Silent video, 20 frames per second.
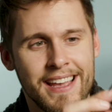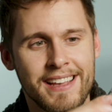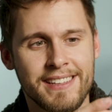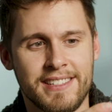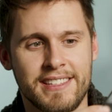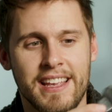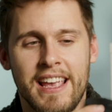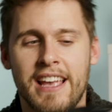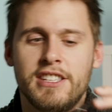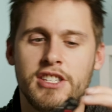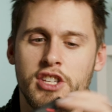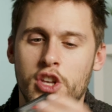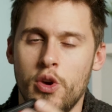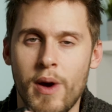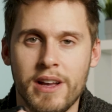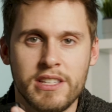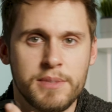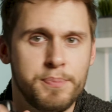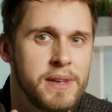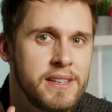this is
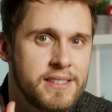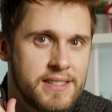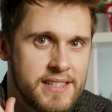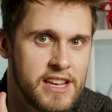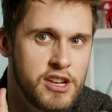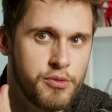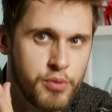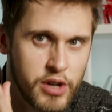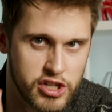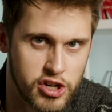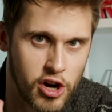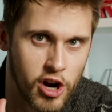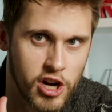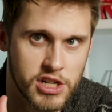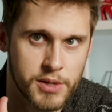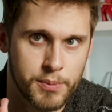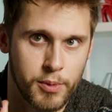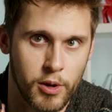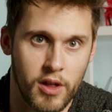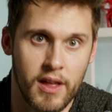USB-C
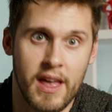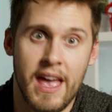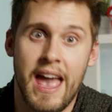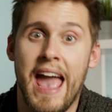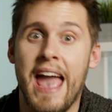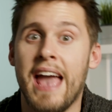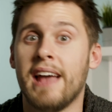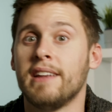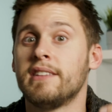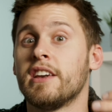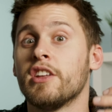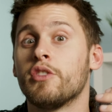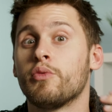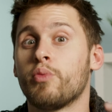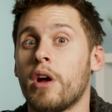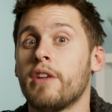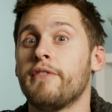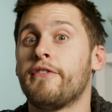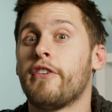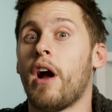rechargeable and can
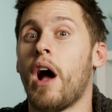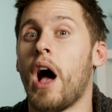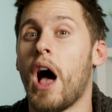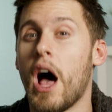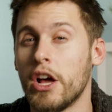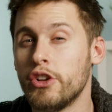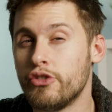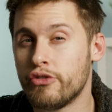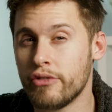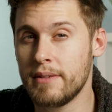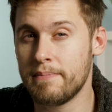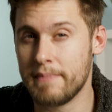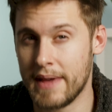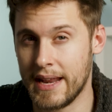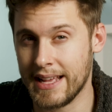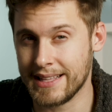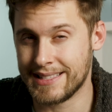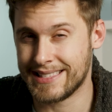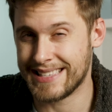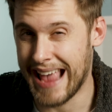run for 100
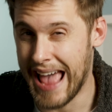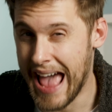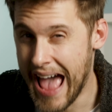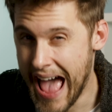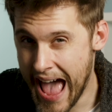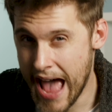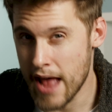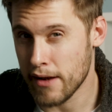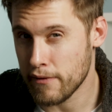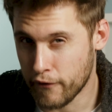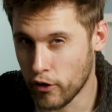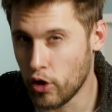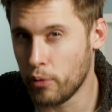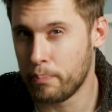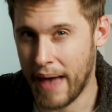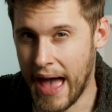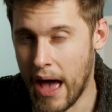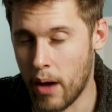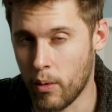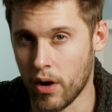minutes at full
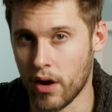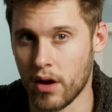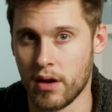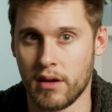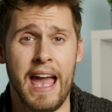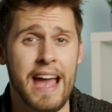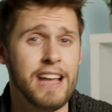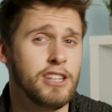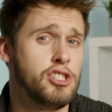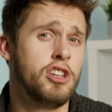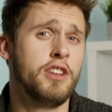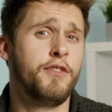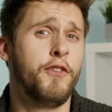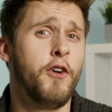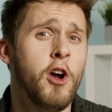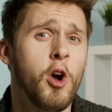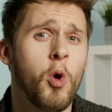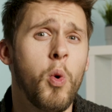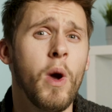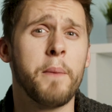power. And just
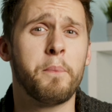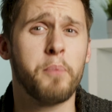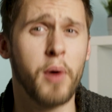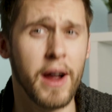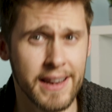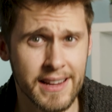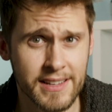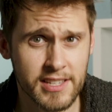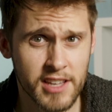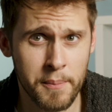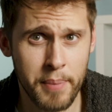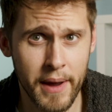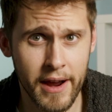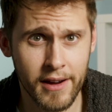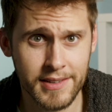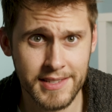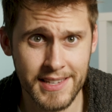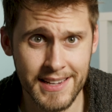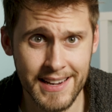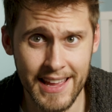for a quick brightness
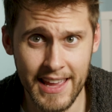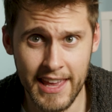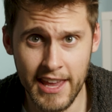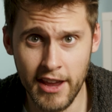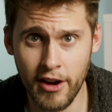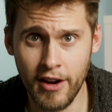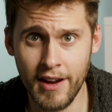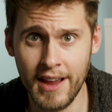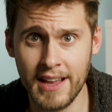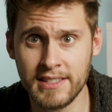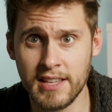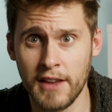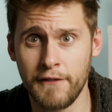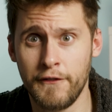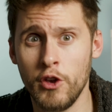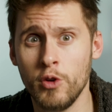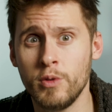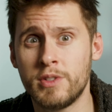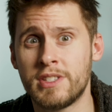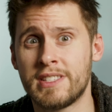comparison, here is a few